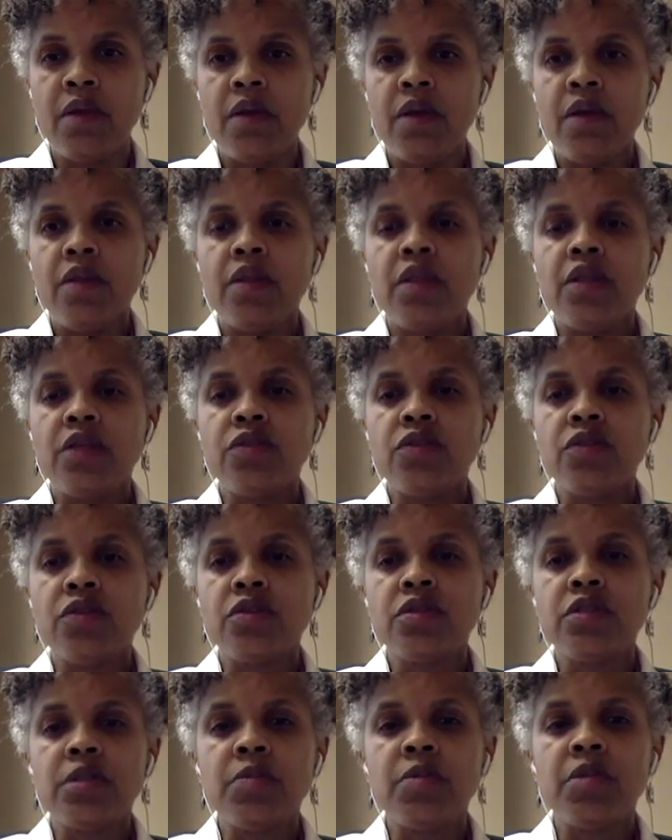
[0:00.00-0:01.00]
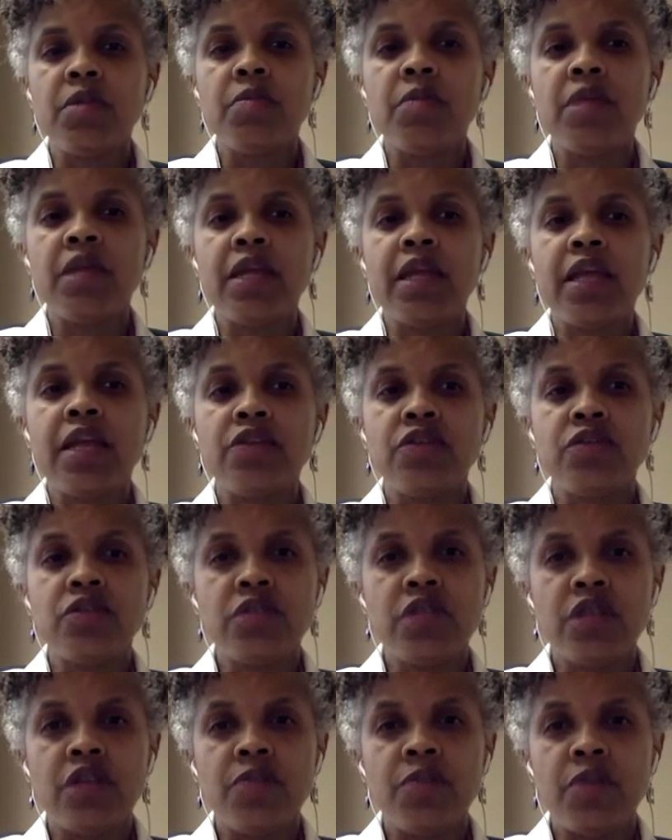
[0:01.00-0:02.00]
These are some of the medications
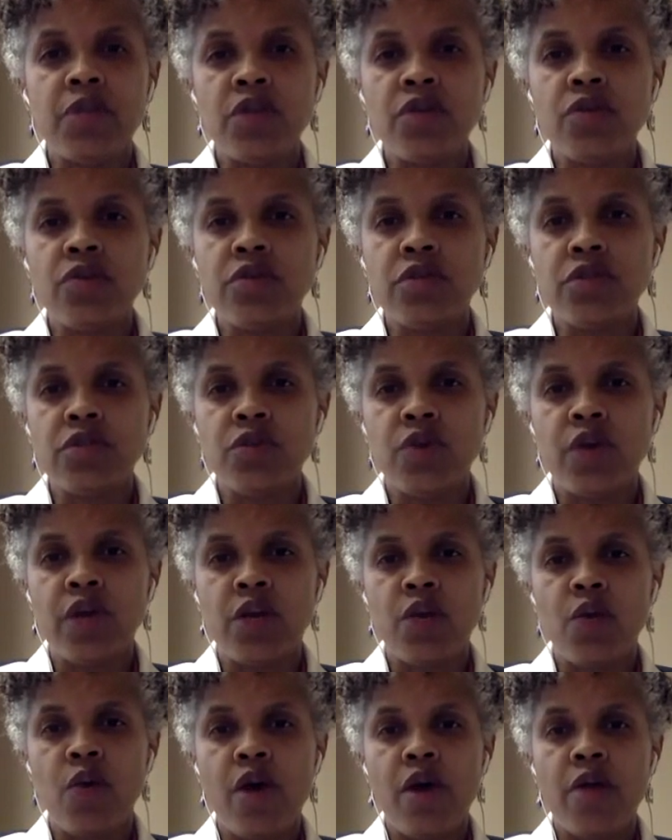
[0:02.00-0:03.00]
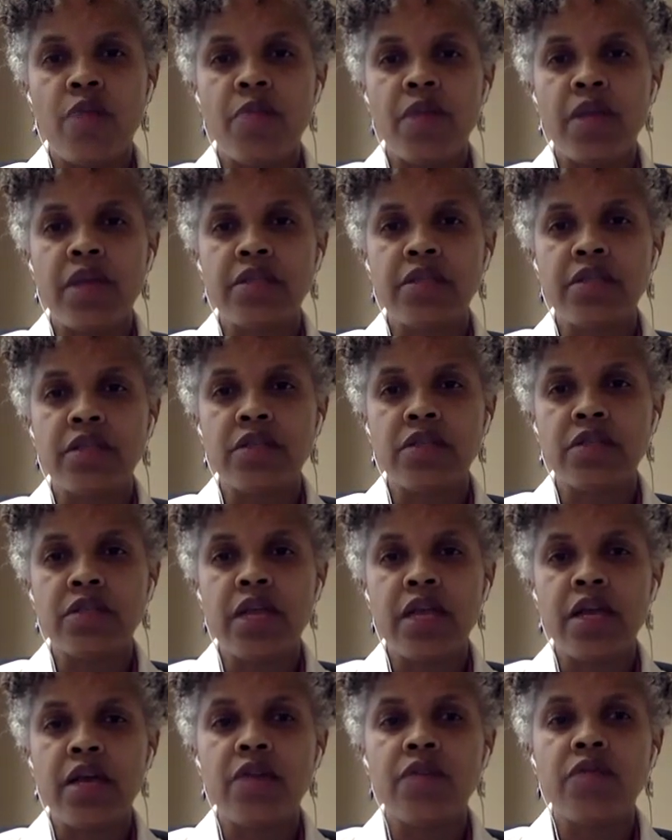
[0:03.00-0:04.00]
that have been used to try to quiet mast cells
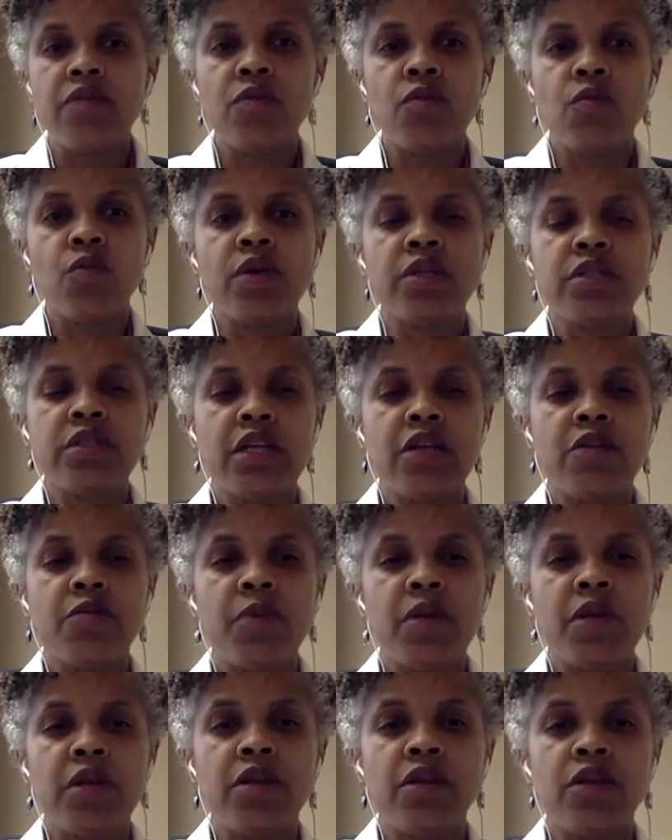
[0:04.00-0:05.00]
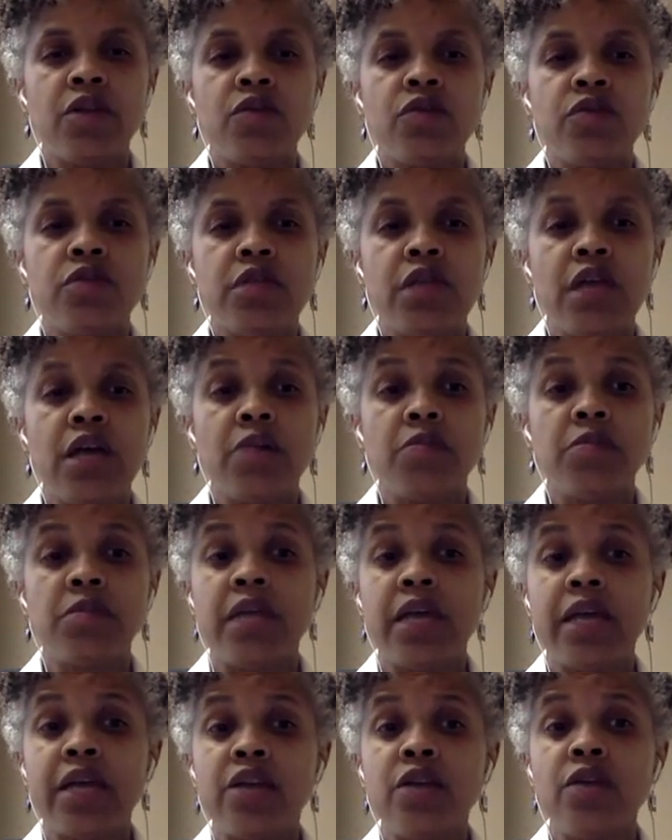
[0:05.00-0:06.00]
down. The ones that have been used to help
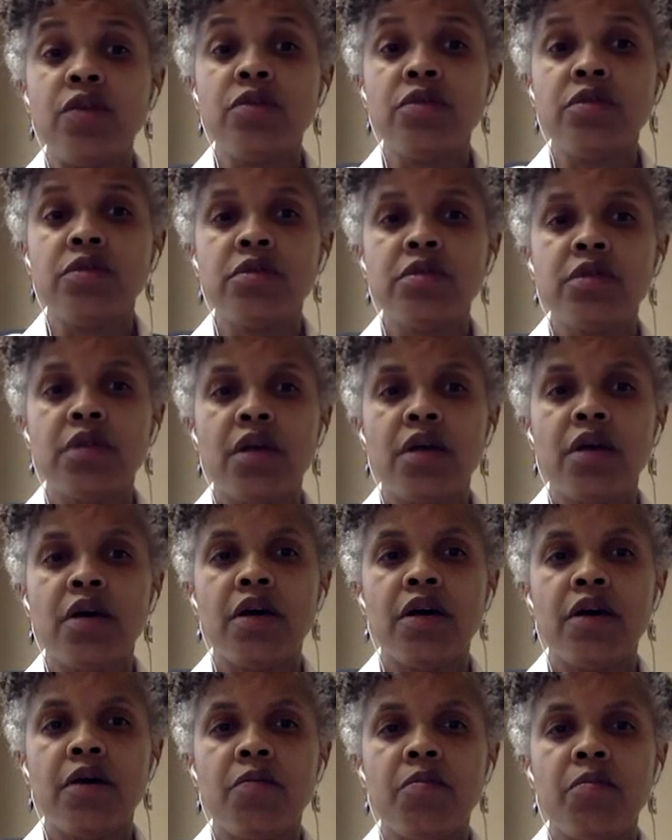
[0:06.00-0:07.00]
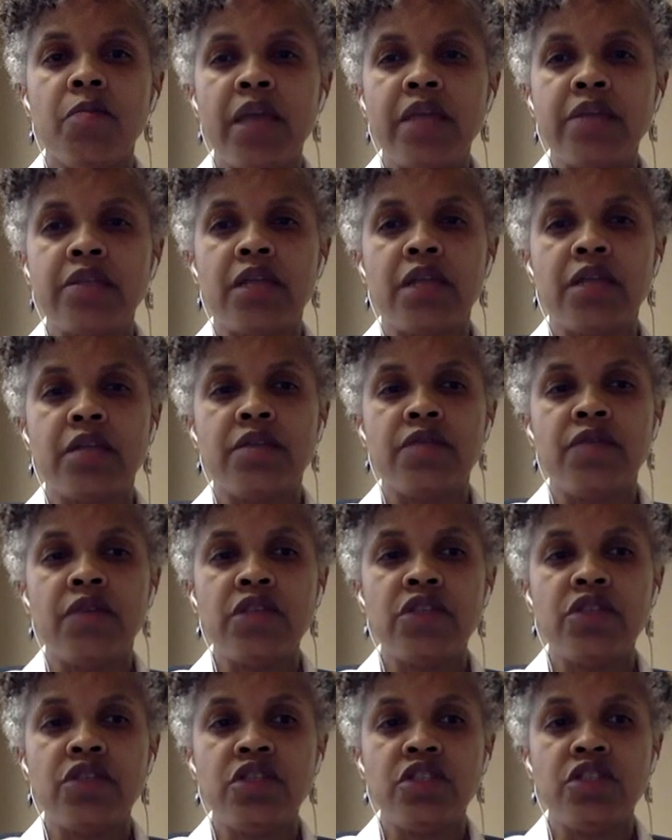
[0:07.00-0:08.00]
diagnose mast cell
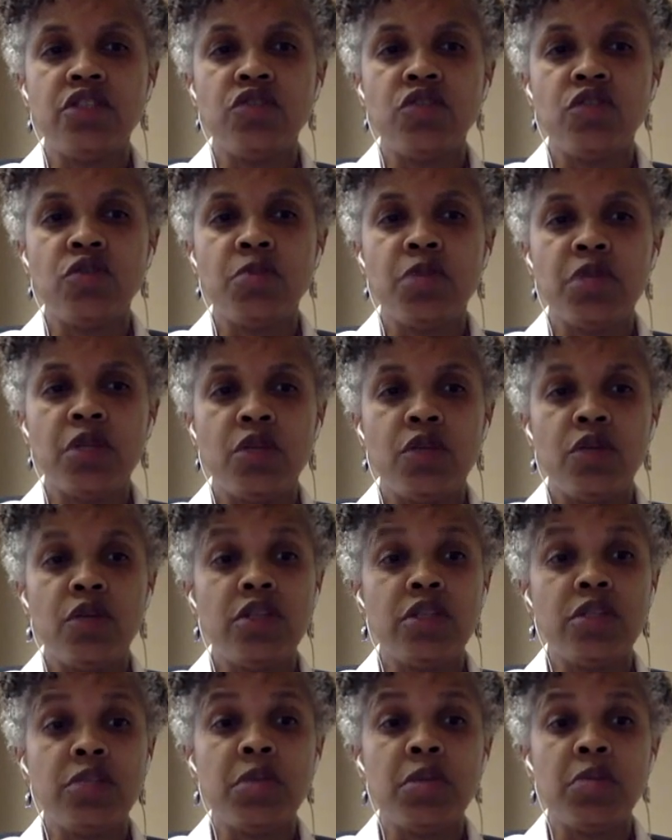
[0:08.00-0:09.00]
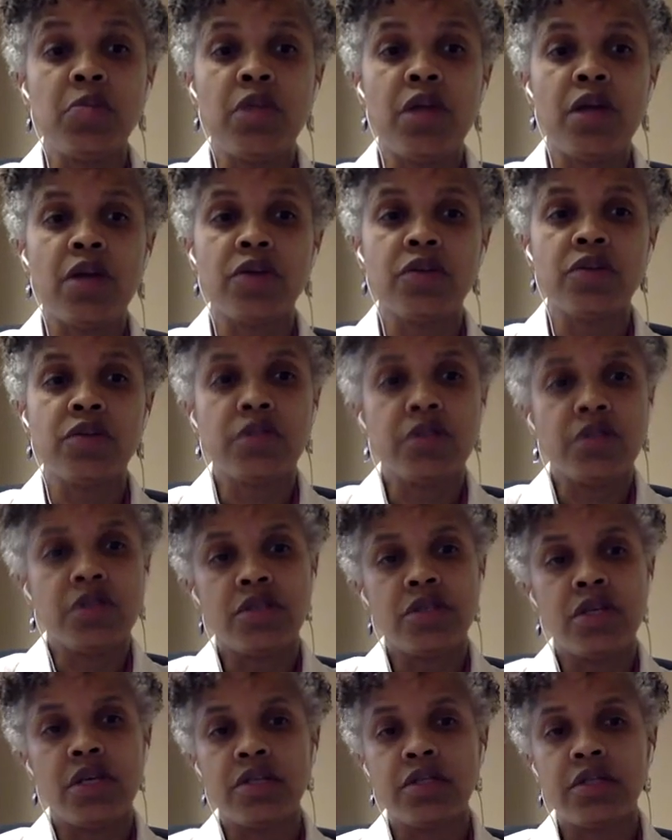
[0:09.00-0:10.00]
activation syndrome include histamine blockers,
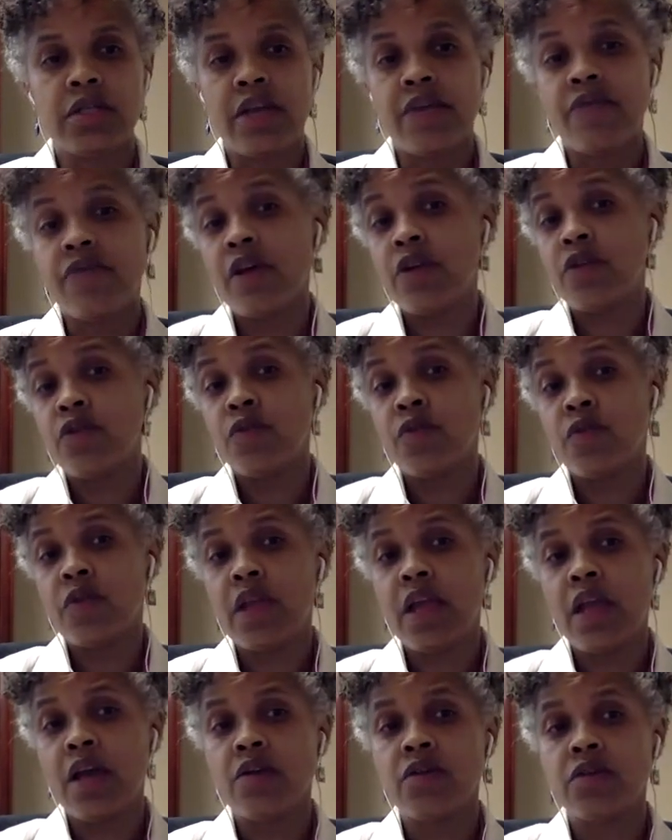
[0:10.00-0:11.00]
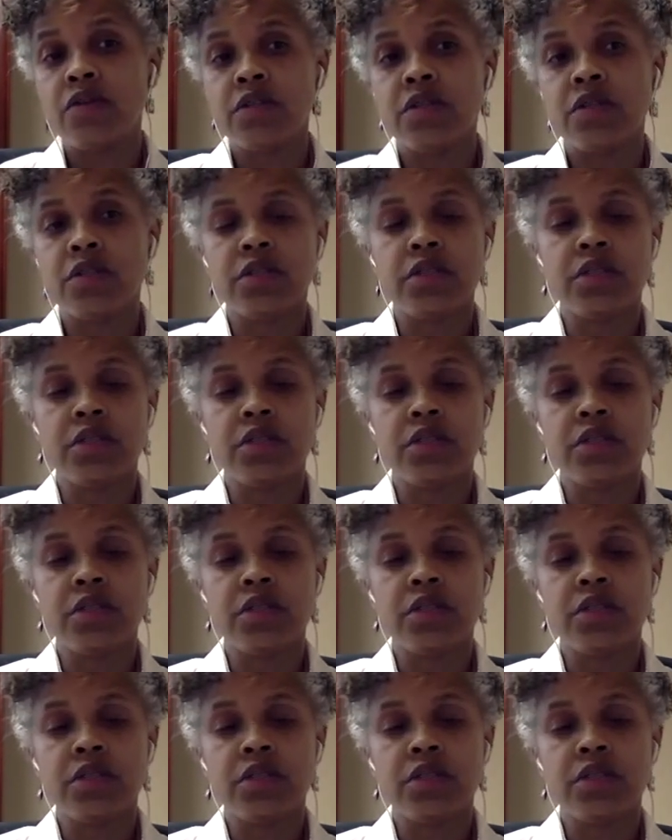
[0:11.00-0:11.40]
such as that found over the counter, such as